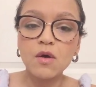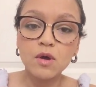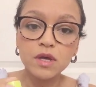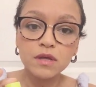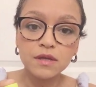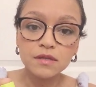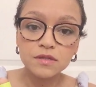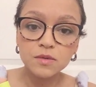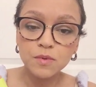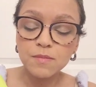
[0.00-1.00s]
Oil in
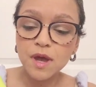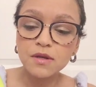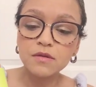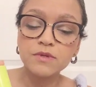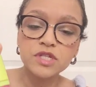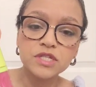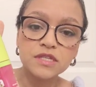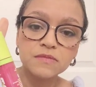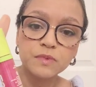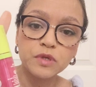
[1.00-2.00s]
Supermodel, which is
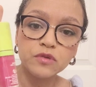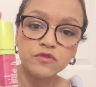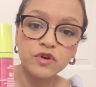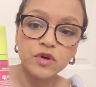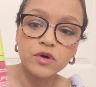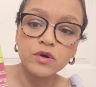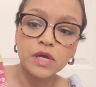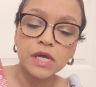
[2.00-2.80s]
this beautiful